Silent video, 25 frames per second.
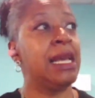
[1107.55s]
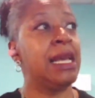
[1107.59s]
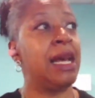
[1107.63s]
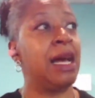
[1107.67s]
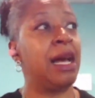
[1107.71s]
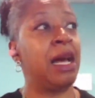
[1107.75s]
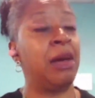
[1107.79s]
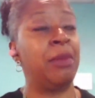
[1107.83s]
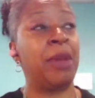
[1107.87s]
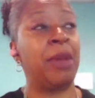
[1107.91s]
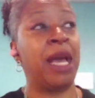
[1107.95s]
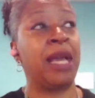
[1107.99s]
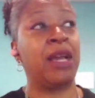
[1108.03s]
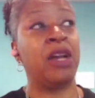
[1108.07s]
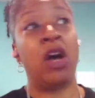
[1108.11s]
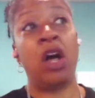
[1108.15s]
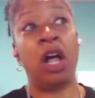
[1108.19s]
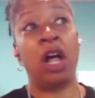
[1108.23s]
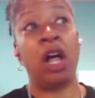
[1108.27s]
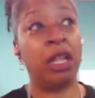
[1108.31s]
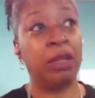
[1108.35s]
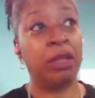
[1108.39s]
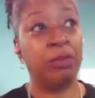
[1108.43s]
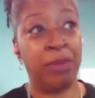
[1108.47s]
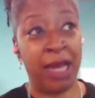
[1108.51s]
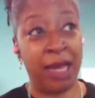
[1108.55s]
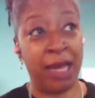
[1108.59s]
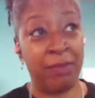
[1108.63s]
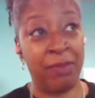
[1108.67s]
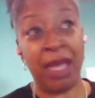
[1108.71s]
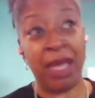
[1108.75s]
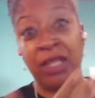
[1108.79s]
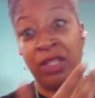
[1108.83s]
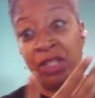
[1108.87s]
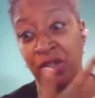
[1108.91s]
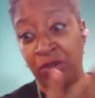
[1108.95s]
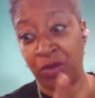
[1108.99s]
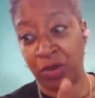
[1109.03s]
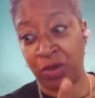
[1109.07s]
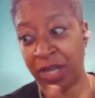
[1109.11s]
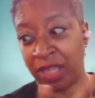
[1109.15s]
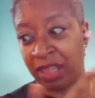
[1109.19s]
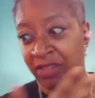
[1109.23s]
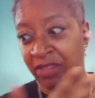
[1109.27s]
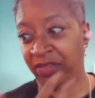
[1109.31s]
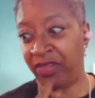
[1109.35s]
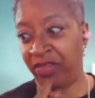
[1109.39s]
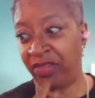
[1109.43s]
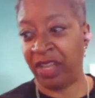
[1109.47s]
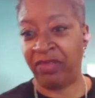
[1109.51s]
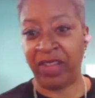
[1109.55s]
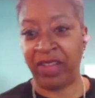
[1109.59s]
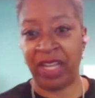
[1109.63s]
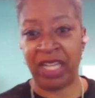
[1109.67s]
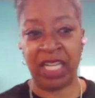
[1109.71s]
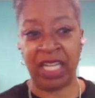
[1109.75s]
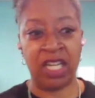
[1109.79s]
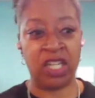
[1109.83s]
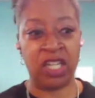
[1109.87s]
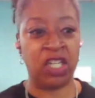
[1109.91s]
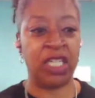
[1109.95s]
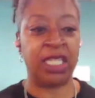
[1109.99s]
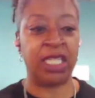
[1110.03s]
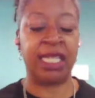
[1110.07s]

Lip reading: I called my mentor at the Field Foundation.